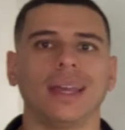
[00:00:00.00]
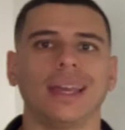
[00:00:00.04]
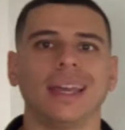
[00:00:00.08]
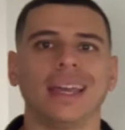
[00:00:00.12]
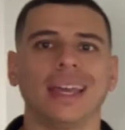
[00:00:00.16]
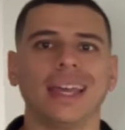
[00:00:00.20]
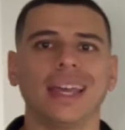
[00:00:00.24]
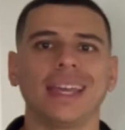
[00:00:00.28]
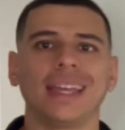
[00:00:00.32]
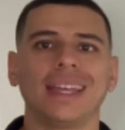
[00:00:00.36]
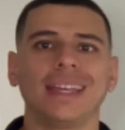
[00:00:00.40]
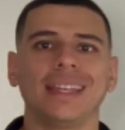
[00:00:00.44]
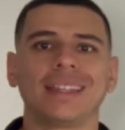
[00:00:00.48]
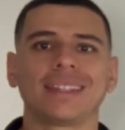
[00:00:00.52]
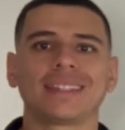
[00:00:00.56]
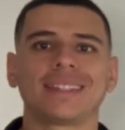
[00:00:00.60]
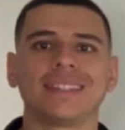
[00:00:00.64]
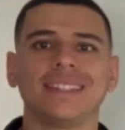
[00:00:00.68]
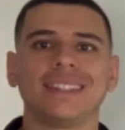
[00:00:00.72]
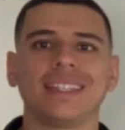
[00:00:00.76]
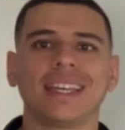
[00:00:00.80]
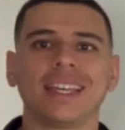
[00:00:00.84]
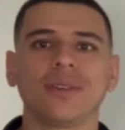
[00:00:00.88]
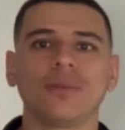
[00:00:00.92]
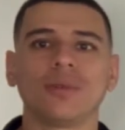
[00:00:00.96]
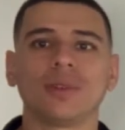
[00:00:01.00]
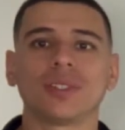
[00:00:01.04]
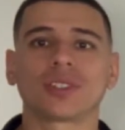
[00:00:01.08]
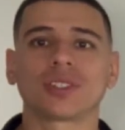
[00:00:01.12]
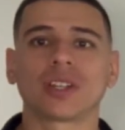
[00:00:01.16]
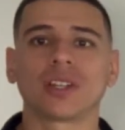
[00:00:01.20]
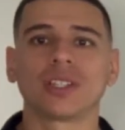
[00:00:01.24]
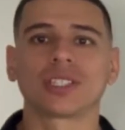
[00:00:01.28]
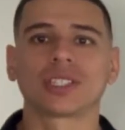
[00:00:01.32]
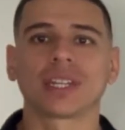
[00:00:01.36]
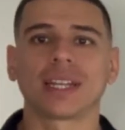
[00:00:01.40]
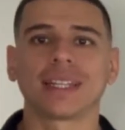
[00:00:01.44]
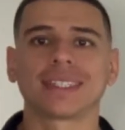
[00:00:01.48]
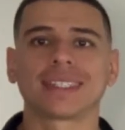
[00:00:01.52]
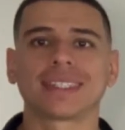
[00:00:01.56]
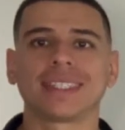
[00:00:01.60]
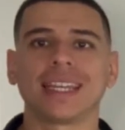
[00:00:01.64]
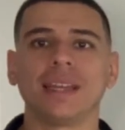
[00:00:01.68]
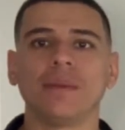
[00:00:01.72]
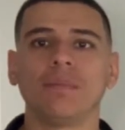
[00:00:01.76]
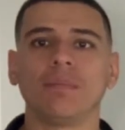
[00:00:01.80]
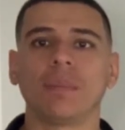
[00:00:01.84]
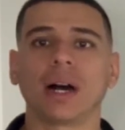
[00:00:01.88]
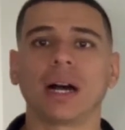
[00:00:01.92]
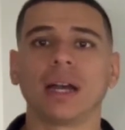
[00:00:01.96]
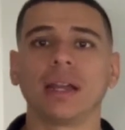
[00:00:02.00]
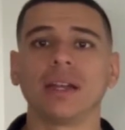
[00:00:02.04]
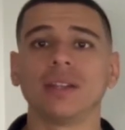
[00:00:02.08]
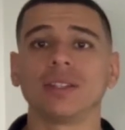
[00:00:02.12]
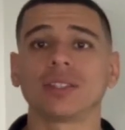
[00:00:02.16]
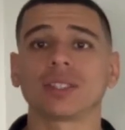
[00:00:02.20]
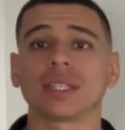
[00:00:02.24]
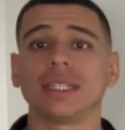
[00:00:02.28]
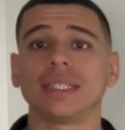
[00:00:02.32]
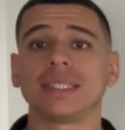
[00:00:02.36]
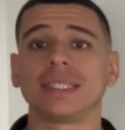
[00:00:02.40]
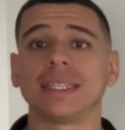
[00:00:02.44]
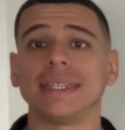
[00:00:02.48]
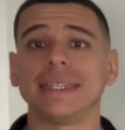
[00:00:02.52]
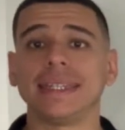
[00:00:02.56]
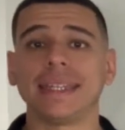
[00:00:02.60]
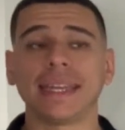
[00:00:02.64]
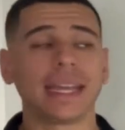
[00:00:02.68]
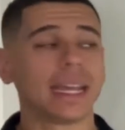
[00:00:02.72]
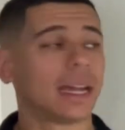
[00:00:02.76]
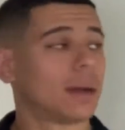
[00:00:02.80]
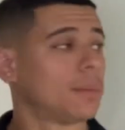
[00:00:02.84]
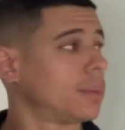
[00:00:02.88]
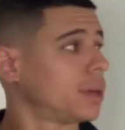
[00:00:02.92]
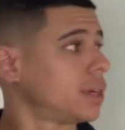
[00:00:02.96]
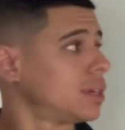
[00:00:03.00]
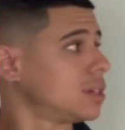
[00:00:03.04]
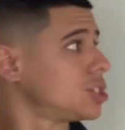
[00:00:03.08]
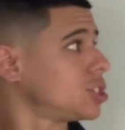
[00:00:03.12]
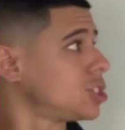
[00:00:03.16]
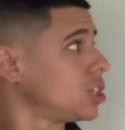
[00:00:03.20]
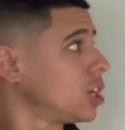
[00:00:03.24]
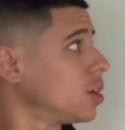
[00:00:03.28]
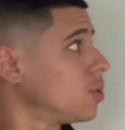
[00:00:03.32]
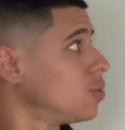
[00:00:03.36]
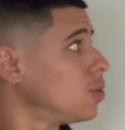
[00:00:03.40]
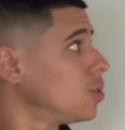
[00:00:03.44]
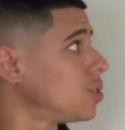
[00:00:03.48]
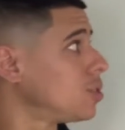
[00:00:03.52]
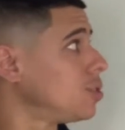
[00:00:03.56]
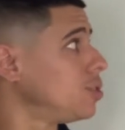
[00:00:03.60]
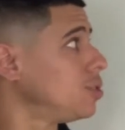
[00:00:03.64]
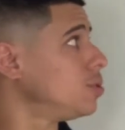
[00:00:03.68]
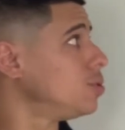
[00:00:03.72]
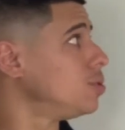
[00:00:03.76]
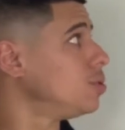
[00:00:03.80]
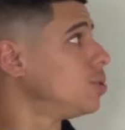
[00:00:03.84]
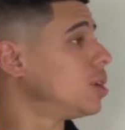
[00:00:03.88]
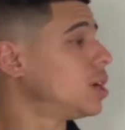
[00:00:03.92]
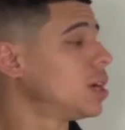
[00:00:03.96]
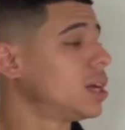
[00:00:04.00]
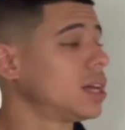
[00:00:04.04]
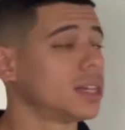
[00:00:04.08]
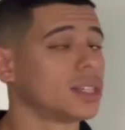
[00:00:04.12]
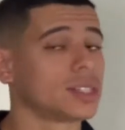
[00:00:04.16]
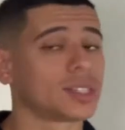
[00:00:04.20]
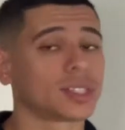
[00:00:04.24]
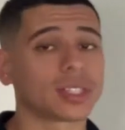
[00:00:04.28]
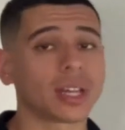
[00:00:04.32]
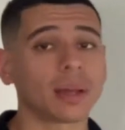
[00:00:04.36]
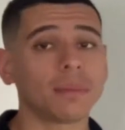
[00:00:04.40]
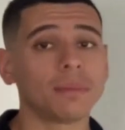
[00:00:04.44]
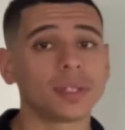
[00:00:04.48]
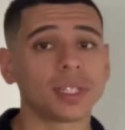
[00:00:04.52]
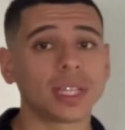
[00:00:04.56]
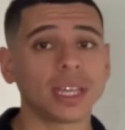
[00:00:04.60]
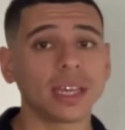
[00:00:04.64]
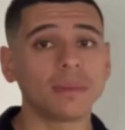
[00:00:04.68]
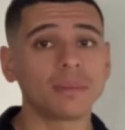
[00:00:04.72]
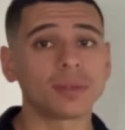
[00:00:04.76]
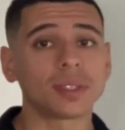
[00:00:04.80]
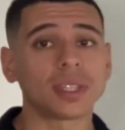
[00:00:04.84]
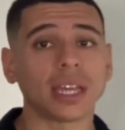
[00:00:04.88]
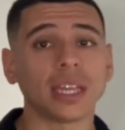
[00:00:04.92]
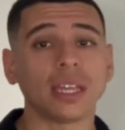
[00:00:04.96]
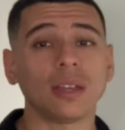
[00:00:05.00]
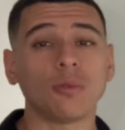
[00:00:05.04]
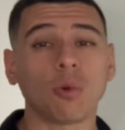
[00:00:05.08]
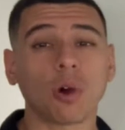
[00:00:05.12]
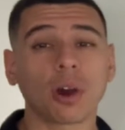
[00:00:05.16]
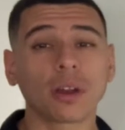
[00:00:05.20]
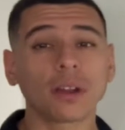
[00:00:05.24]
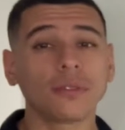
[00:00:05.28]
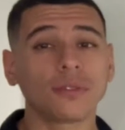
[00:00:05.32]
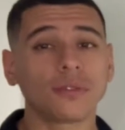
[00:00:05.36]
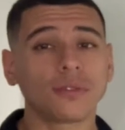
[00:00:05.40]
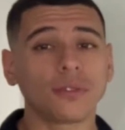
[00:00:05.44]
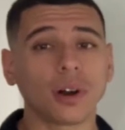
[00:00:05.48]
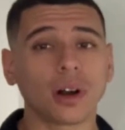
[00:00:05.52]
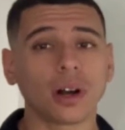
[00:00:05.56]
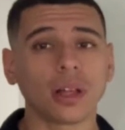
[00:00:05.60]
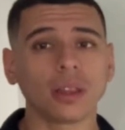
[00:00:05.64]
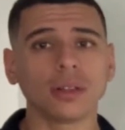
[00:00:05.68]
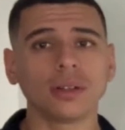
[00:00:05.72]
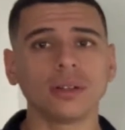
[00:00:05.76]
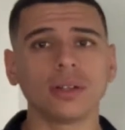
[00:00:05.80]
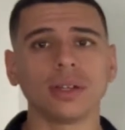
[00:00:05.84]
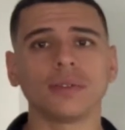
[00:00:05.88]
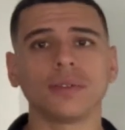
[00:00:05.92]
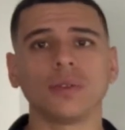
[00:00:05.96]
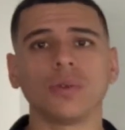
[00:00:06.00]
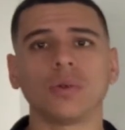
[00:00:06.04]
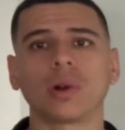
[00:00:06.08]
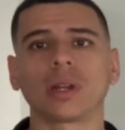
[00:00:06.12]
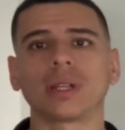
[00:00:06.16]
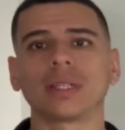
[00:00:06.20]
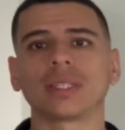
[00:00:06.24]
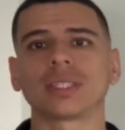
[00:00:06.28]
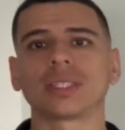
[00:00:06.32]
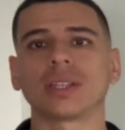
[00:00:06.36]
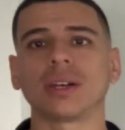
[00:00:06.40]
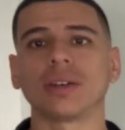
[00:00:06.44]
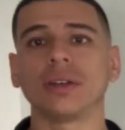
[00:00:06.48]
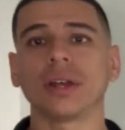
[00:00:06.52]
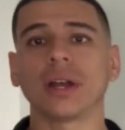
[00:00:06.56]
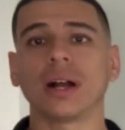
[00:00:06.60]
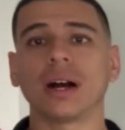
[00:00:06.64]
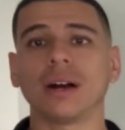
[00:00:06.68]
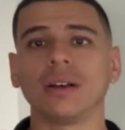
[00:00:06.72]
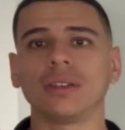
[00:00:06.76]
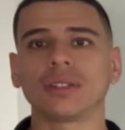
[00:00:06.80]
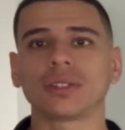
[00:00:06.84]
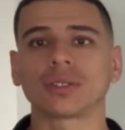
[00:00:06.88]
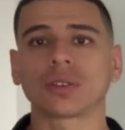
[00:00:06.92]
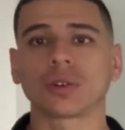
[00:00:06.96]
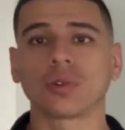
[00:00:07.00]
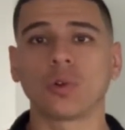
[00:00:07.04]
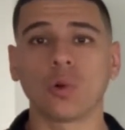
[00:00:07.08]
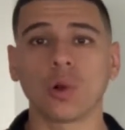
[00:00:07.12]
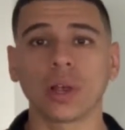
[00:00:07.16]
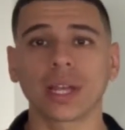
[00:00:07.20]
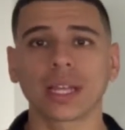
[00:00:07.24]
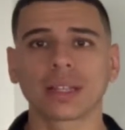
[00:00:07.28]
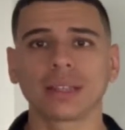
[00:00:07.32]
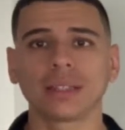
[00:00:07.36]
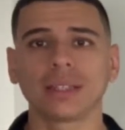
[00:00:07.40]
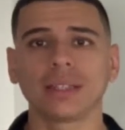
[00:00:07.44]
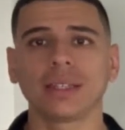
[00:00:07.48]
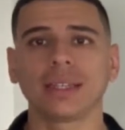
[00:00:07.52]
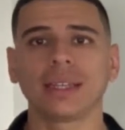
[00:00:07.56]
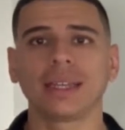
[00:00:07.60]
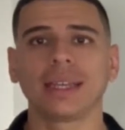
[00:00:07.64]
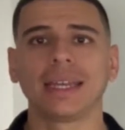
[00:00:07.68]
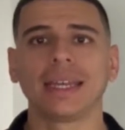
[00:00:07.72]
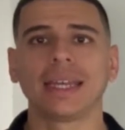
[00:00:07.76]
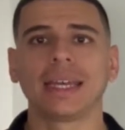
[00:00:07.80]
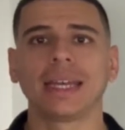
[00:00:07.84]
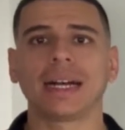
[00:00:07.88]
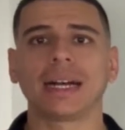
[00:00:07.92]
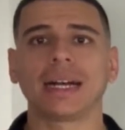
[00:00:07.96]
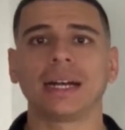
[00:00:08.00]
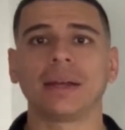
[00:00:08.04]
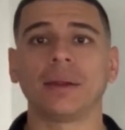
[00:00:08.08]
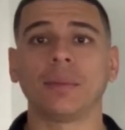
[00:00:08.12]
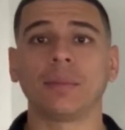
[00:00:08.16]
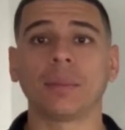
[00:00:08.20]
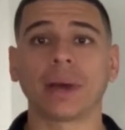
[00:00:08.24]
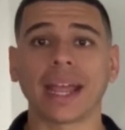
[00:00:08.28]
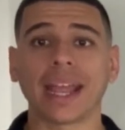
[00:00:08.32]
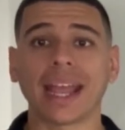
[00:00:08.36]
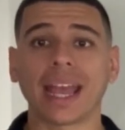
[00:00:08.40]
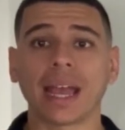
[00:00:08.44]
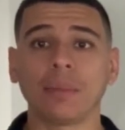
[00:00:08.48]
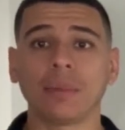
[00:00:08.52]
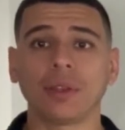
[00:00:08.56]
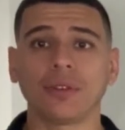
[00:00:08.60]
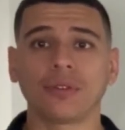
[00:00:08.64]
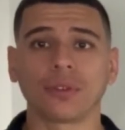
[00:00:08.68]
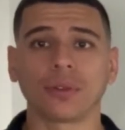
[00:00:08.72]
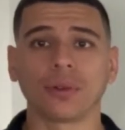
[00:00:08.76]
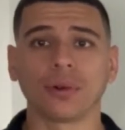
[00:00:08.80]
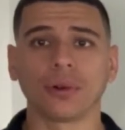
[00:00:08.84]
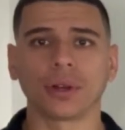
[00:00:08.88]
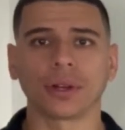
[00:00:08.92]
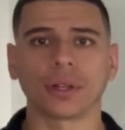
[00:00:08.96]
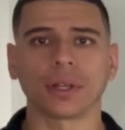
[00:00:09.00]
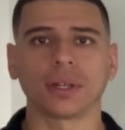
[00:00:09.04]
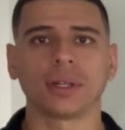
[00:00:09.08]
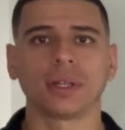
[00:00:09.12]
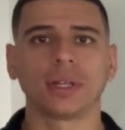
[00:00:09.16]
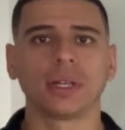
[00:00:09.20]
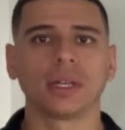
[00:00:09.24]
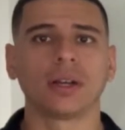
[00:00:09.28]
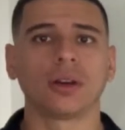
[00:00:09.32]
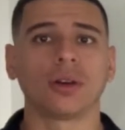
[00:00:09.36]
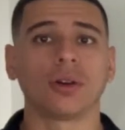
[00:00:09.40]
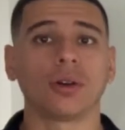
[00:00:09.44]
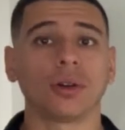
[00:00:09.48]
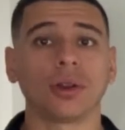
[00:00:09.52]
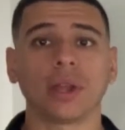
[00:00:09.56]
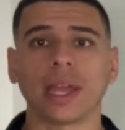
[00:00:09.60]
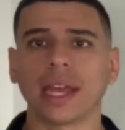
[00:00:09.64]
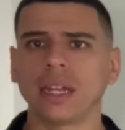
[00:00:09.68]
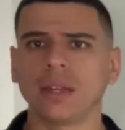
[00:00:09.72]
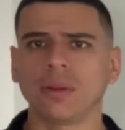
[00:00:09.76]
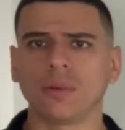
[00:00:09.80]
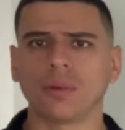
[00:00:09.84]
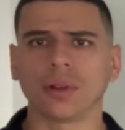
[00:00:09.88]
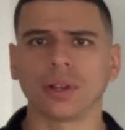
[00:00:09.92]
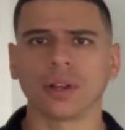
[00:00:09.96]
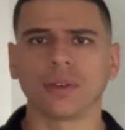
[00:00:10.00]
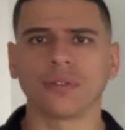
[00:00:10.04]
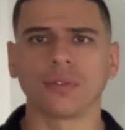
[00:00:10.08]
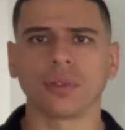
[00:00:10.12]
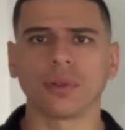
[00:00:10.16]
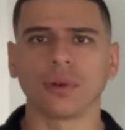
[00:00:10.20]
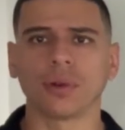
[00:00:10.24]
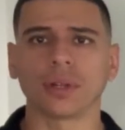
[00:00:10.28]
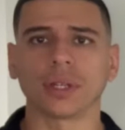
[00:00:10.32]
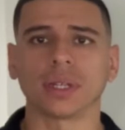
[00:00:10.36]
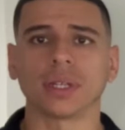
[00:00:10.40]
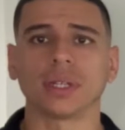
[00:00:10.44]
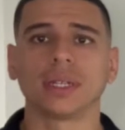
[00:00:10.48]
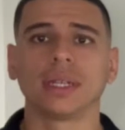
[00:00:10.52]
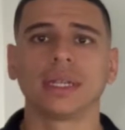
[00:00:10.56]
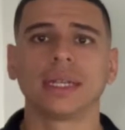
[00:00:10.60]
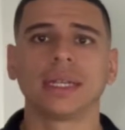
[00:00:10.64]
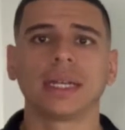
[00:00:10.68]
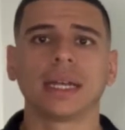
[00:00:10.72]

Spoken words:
Hey, this is Dave with Sunshine State Buyers, and today I'm going to share with you some tips that you want to follow if you want to sell your house quickly in Miami, Florida, or anywhere in Florida.